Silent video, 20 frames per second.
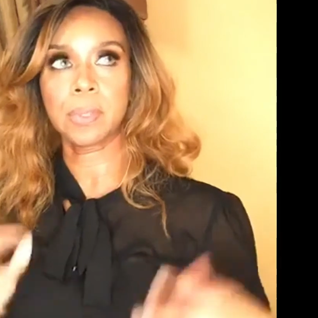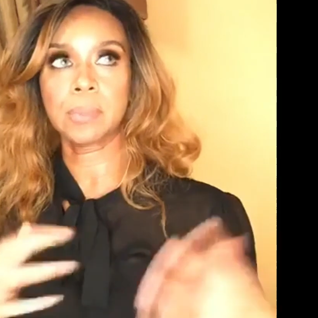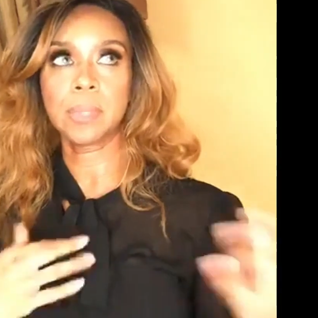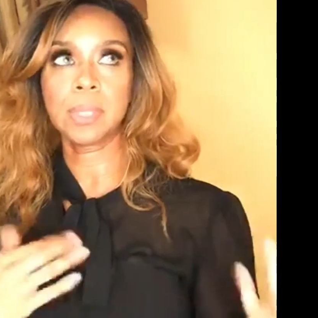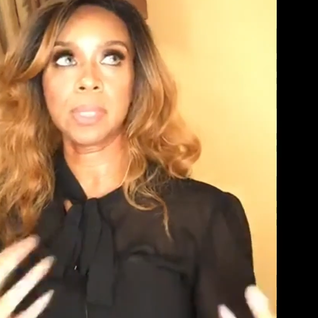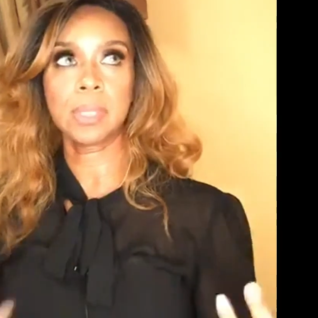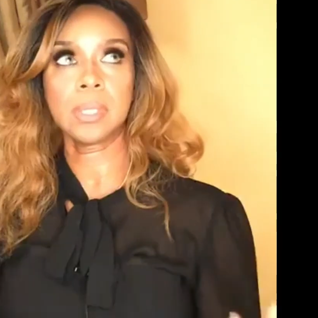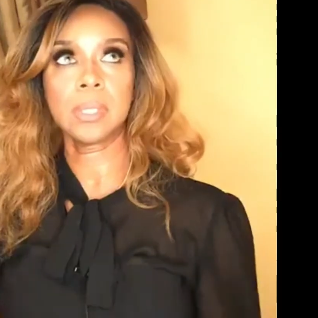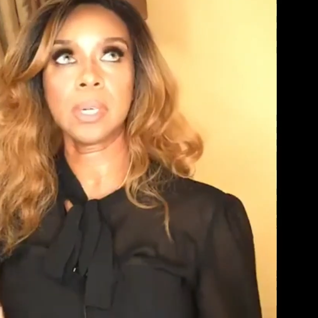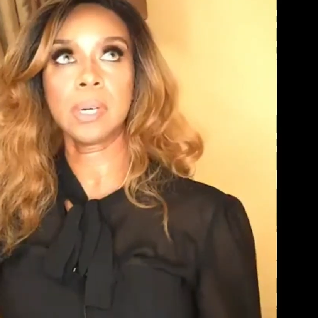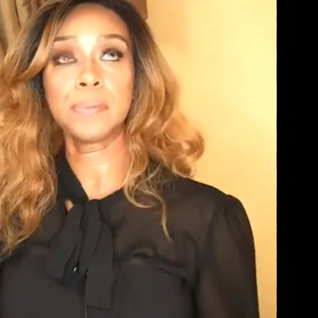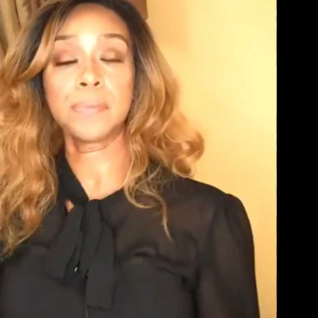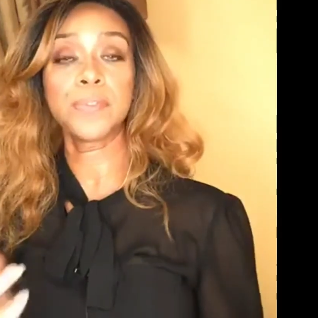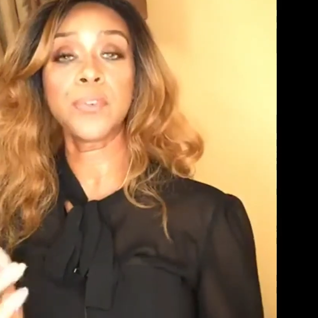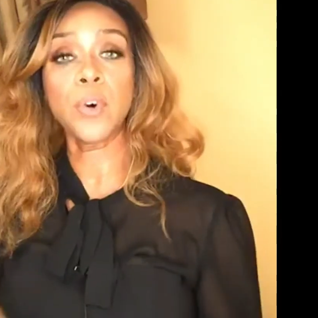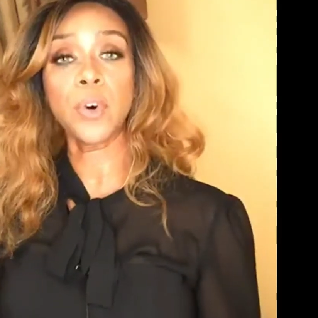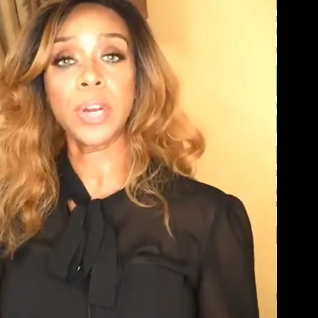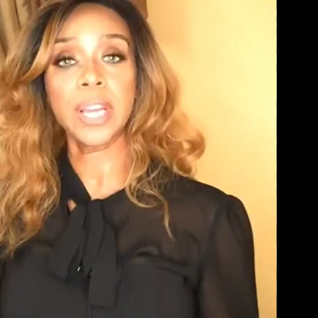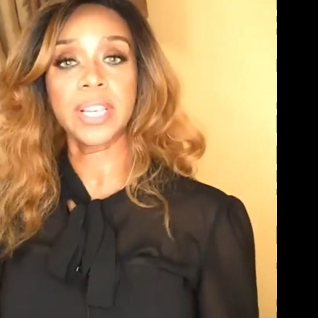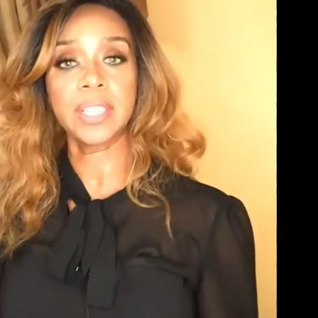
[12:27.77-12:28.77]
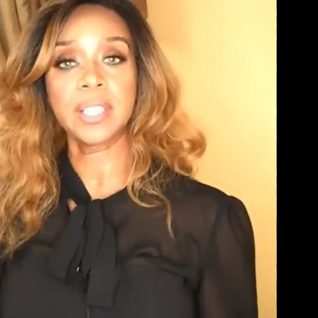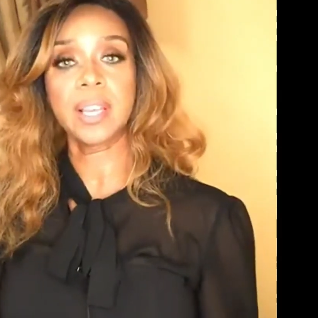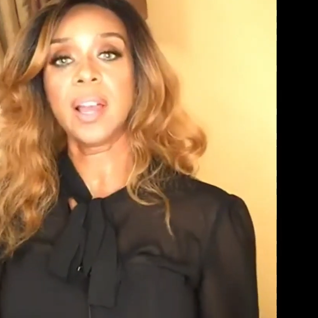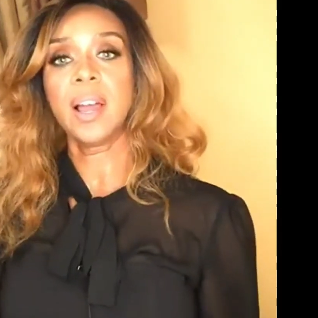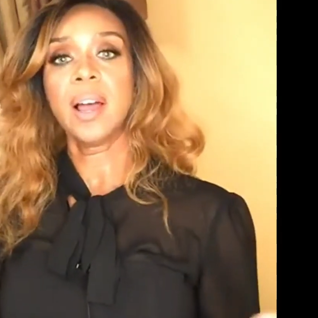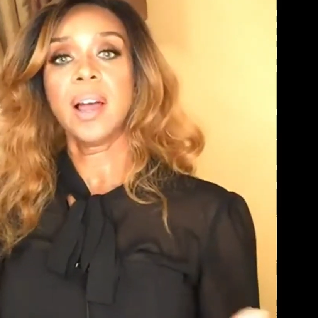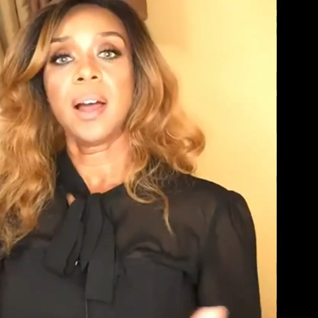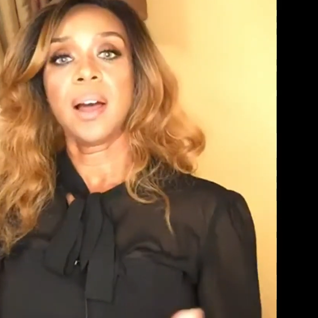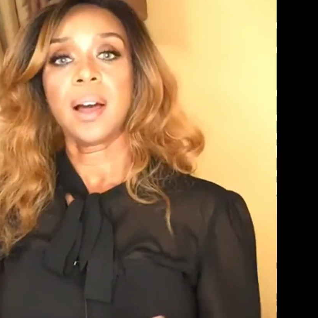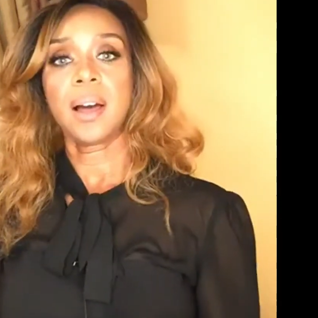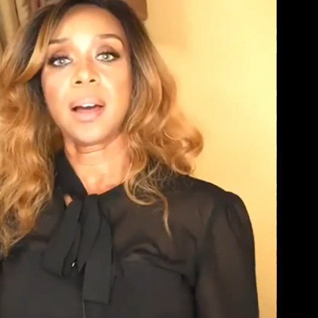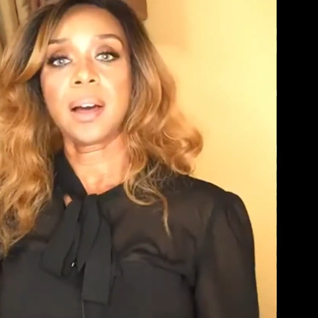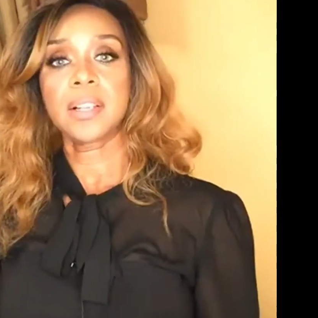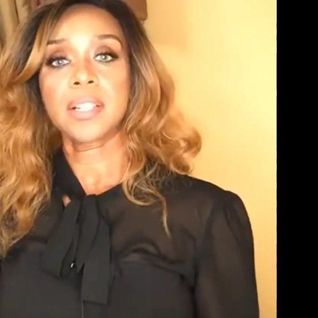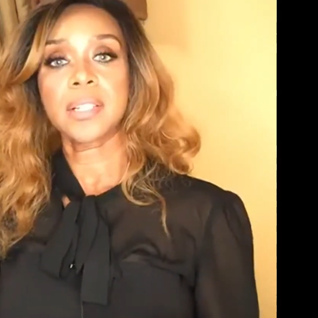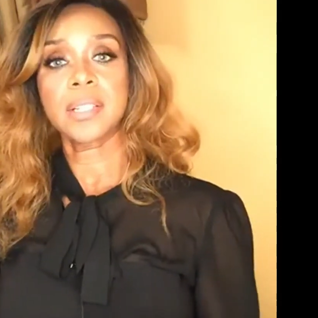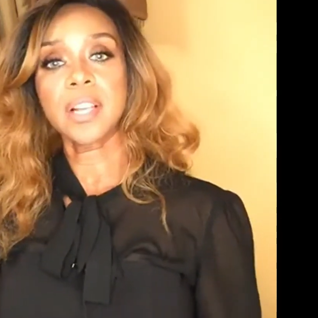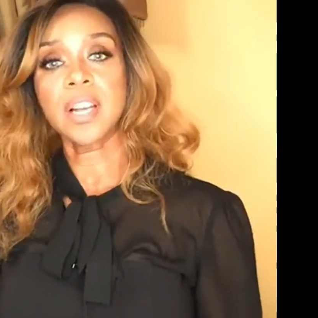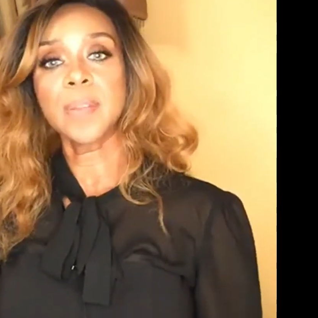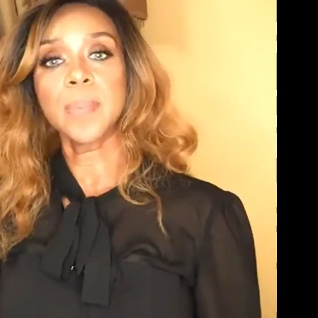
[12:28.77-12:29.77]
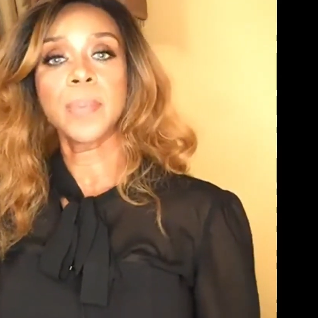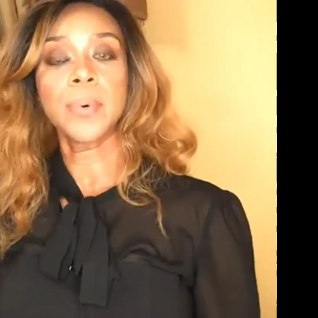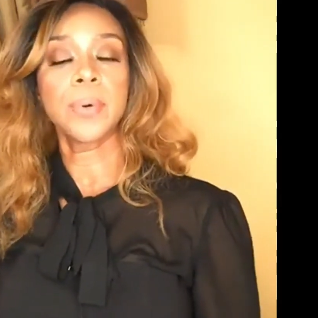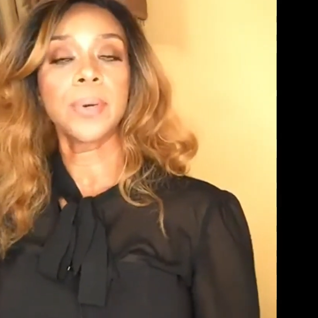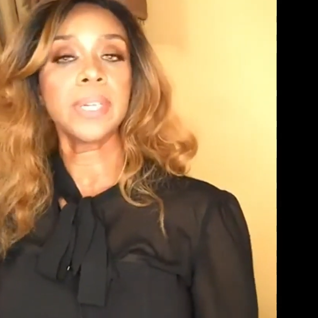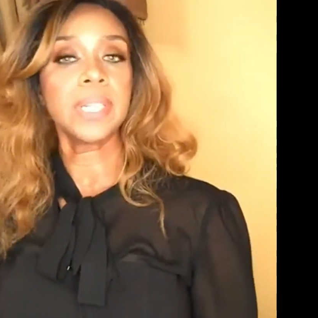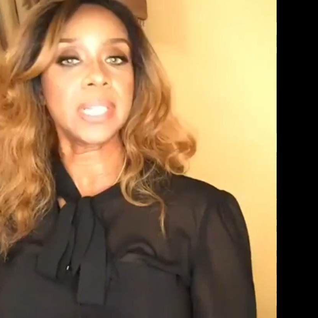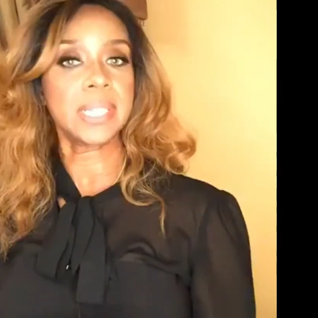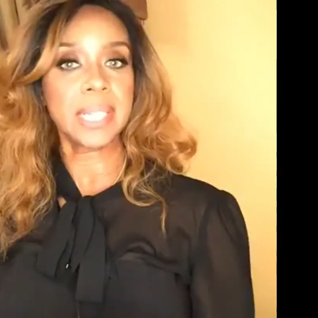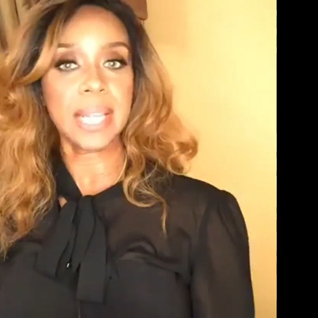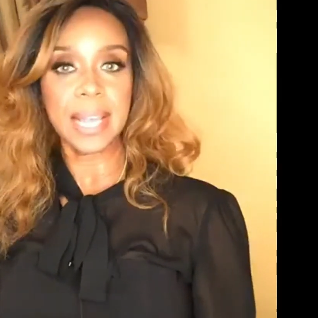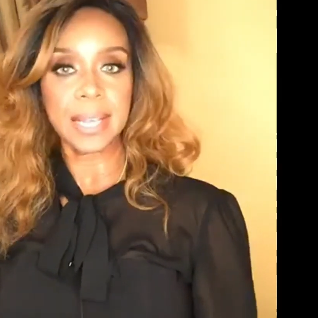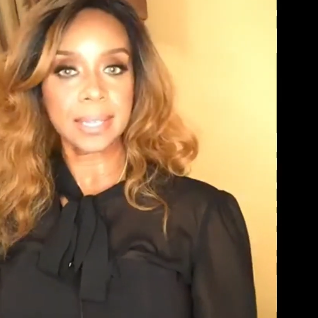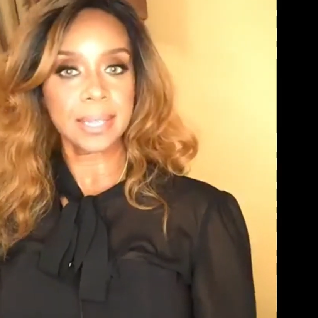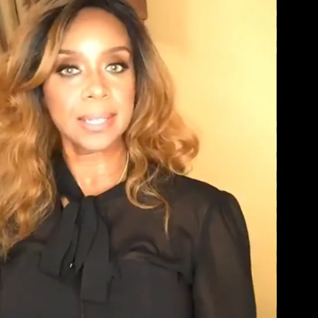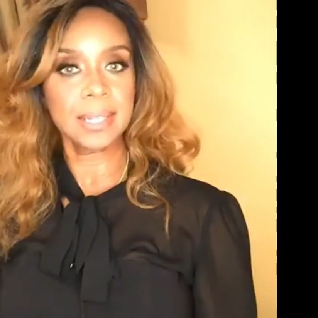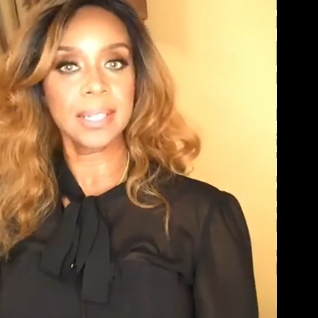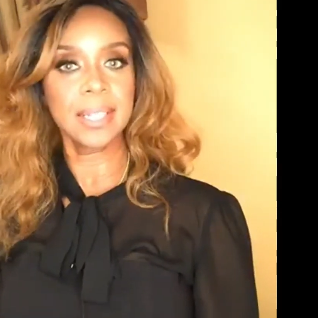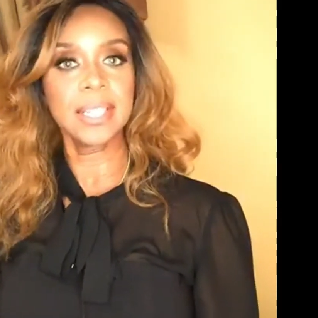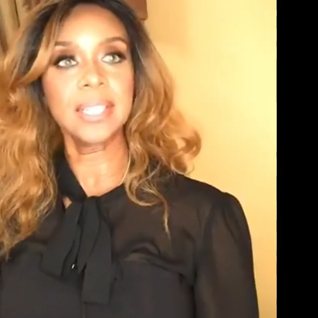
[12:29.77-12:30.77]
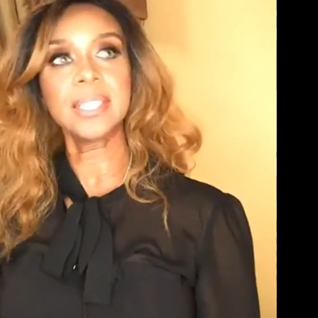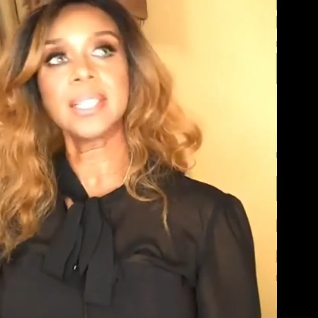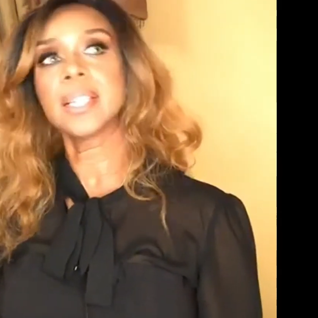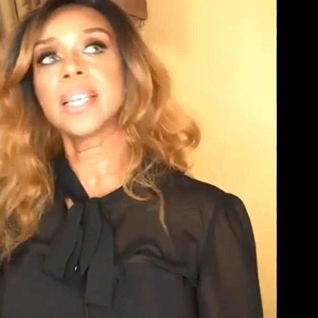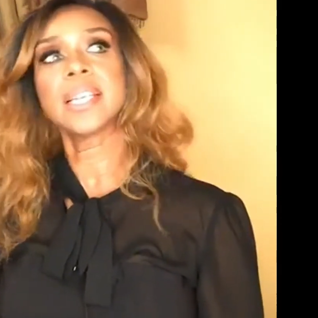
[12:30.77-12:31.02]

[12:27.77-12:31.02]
avoid sunburn, it's excellent.